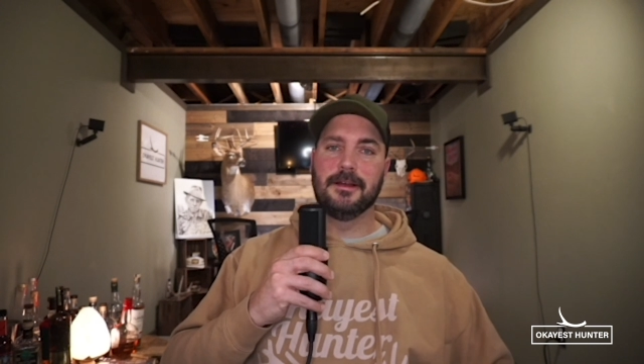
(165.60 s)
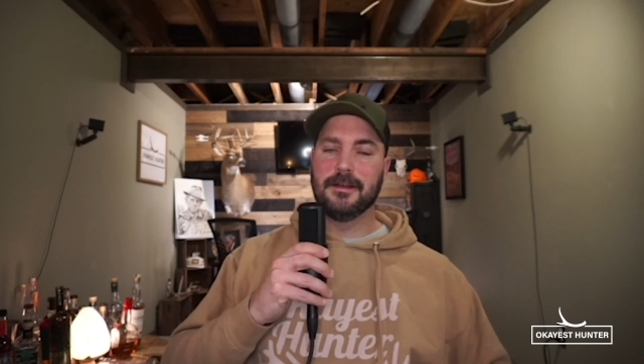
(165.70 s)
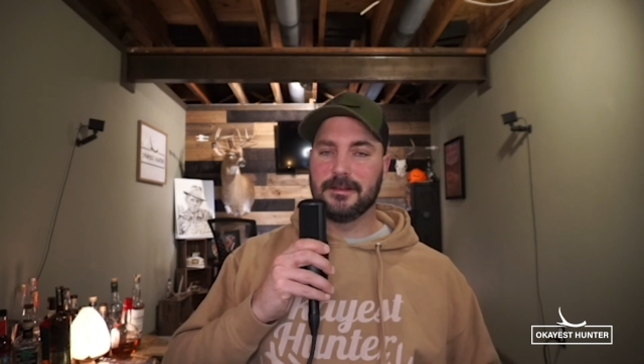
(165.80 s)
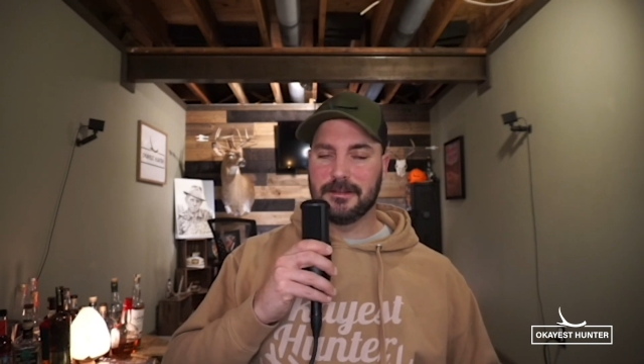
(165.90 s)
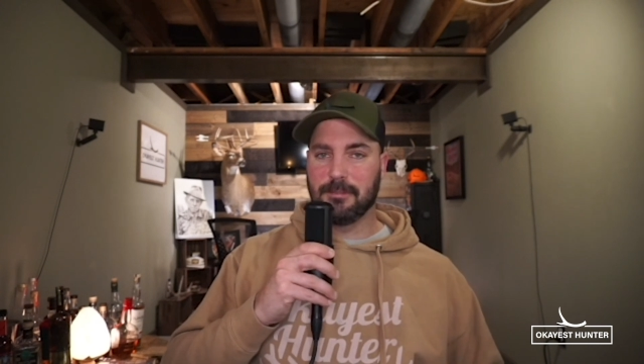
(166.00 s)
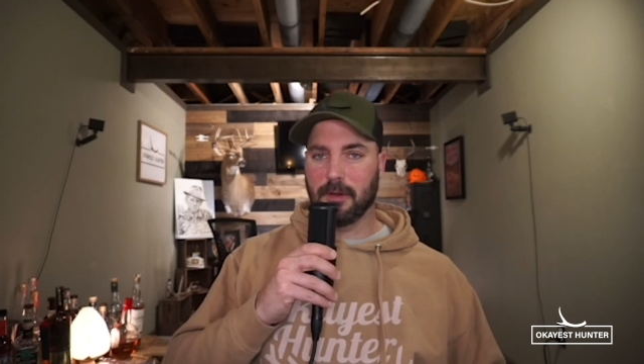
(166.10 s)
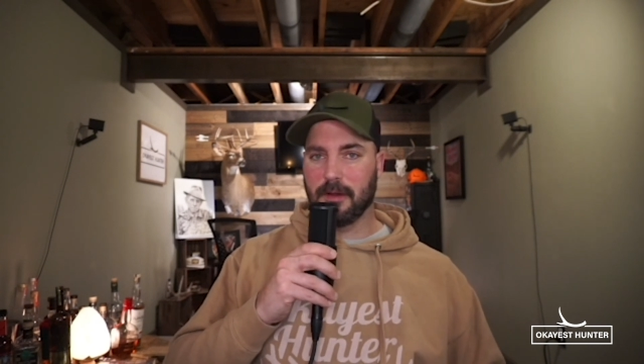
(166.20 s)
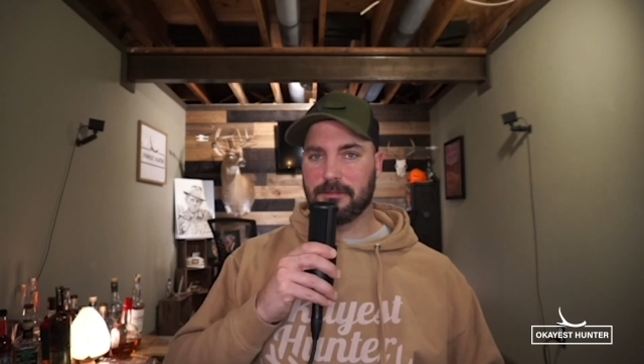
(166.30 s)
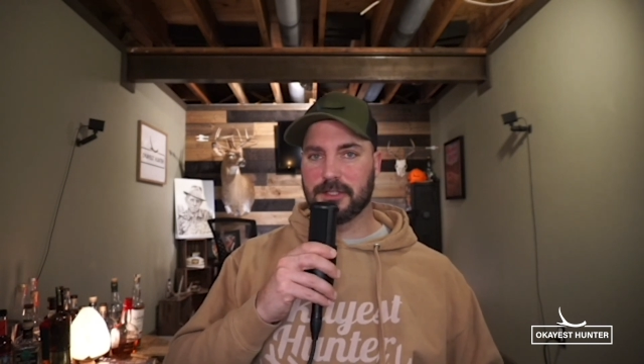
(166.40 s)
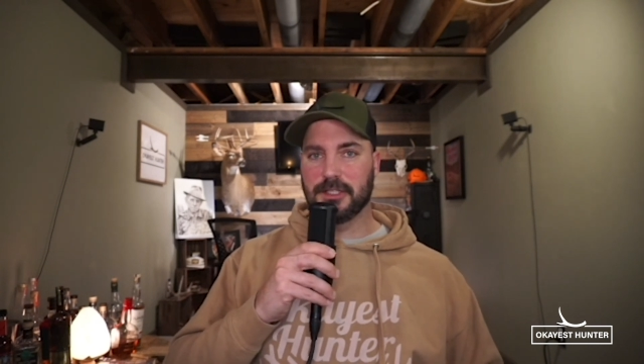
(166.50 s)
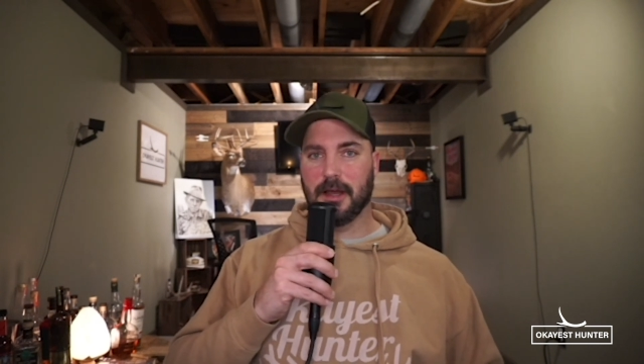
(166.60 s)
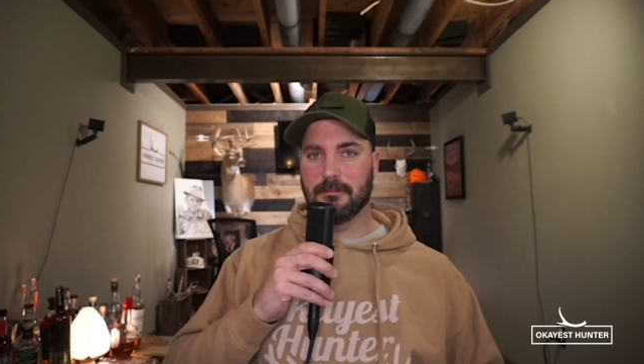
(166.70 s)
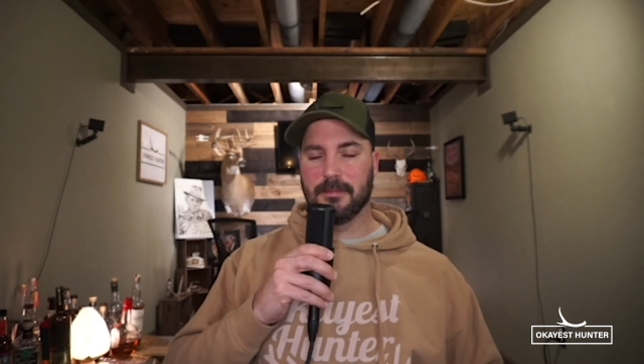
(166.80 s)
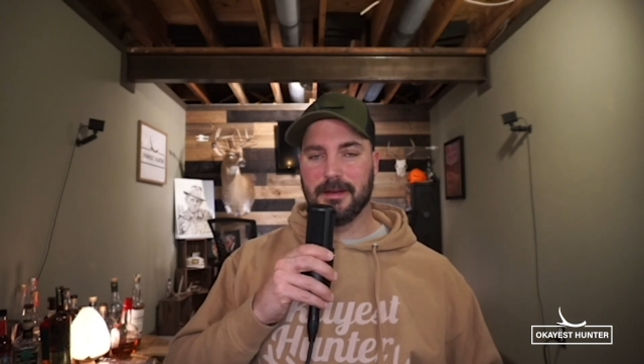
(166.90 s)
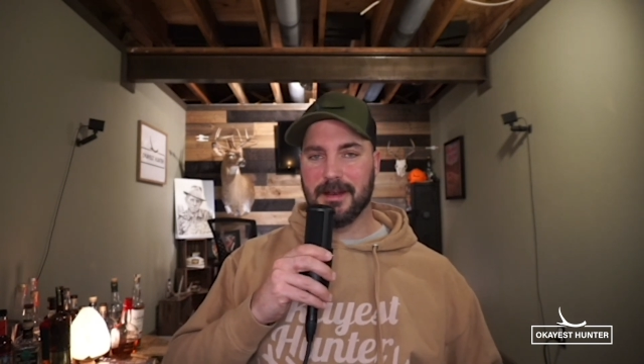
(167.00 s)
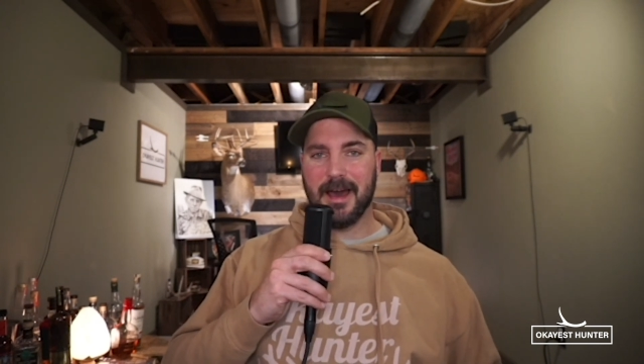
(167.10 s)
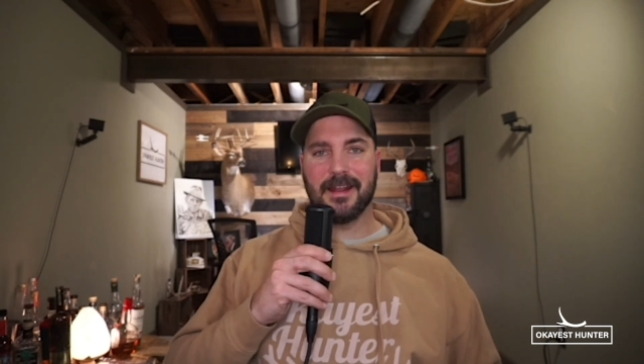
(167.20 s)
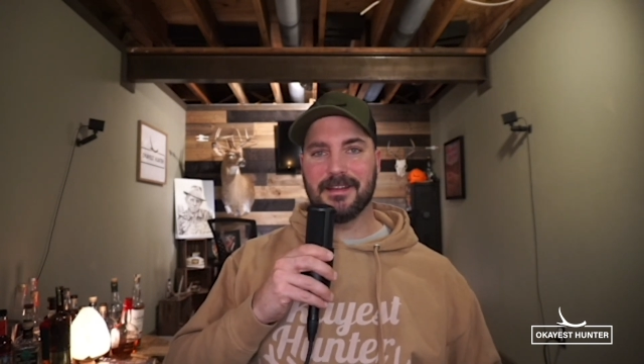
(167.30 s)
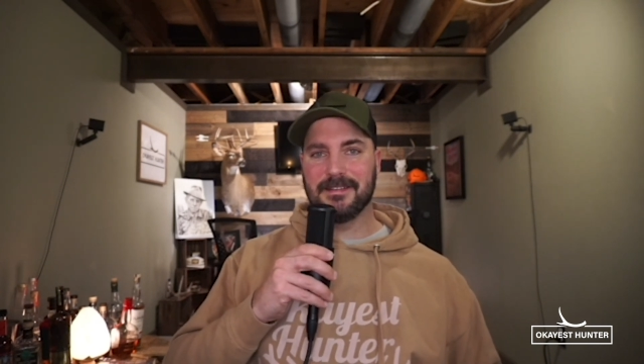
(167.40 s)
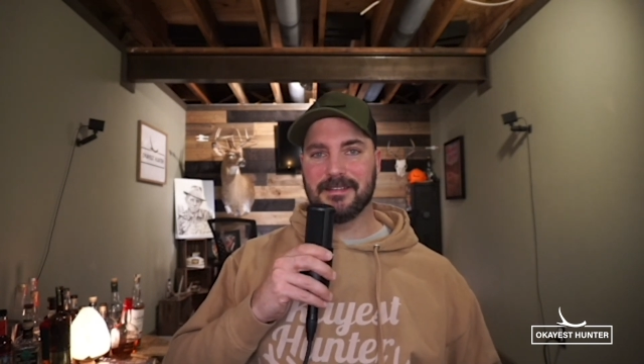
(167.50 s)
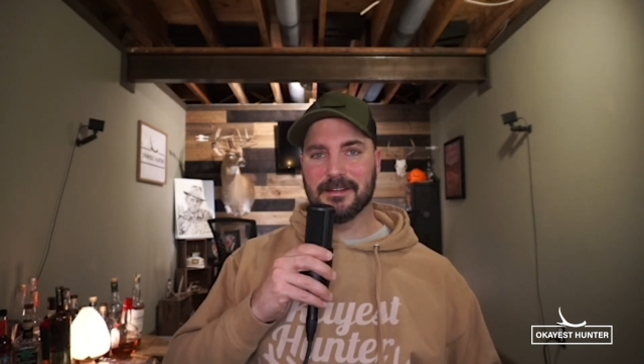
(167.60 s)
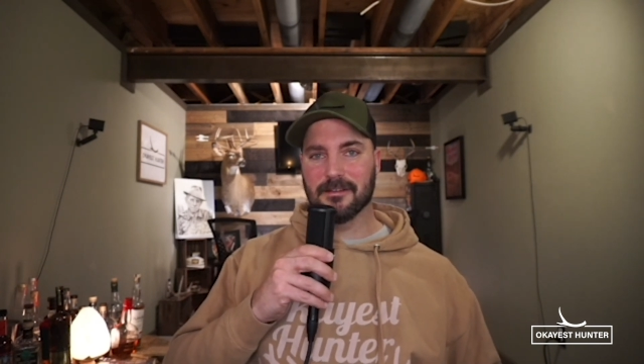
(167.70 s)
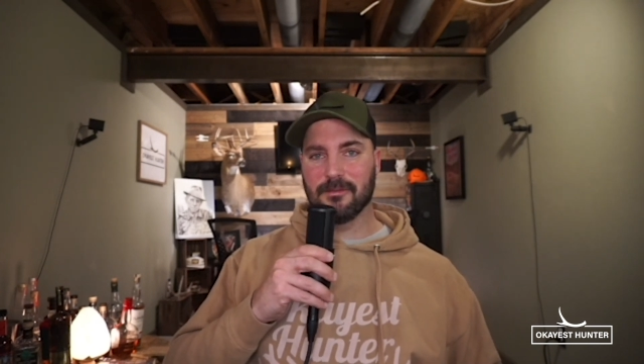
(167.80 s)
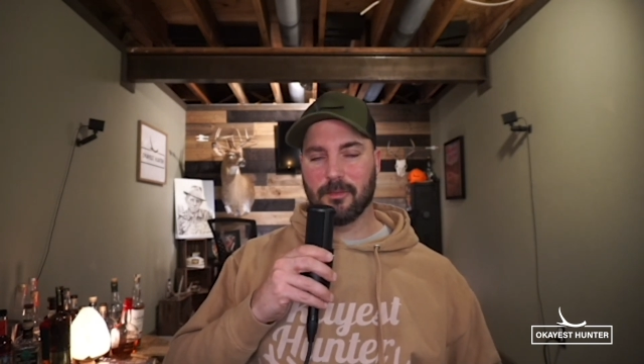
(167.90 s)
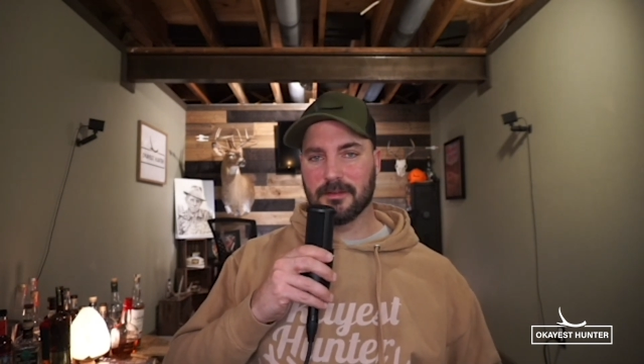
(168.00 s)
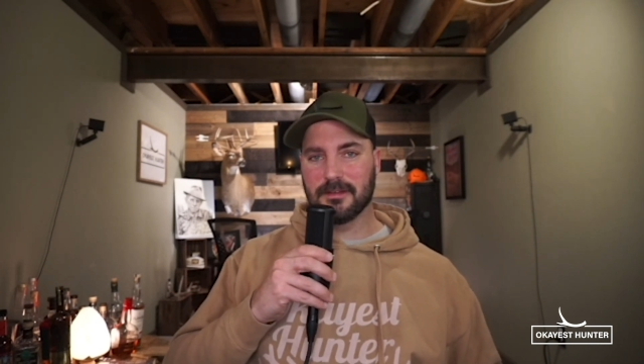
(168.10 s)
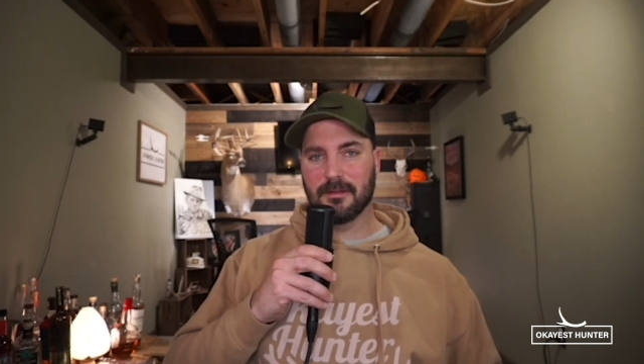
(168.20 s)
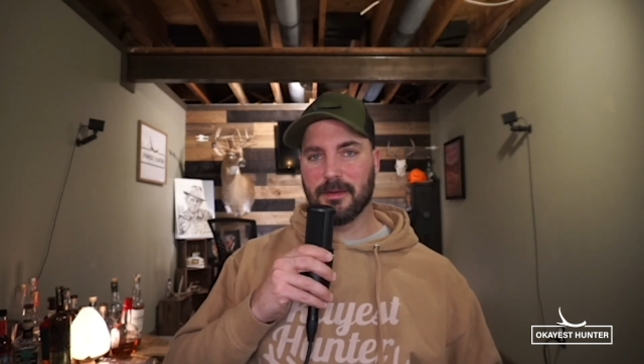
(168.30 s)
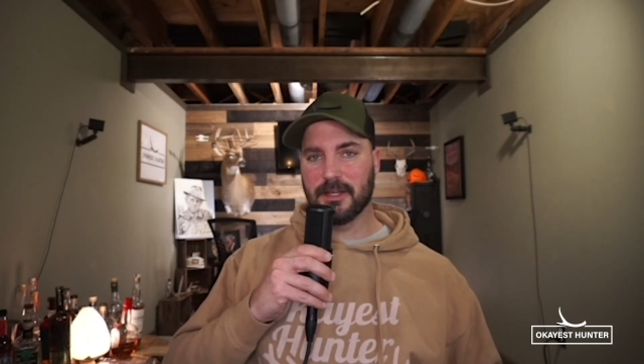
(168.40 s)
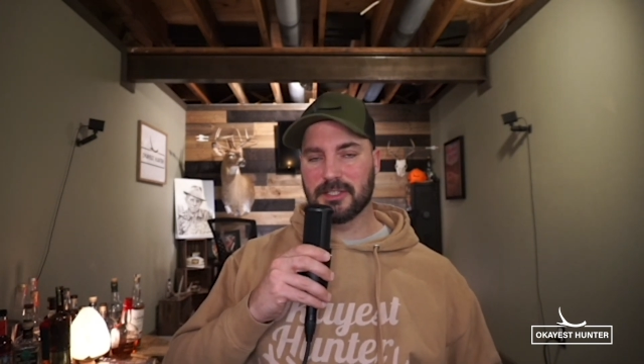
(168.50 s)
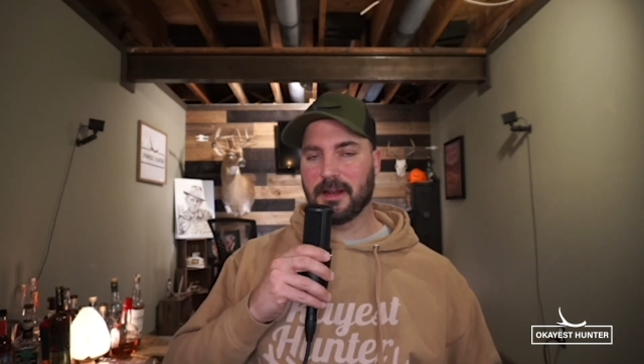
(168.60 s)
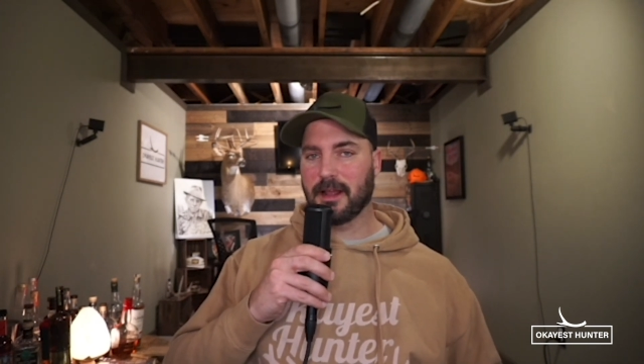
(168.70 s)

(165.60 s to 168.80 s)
to pull off a shot. Not ideal, wasn't the best shot.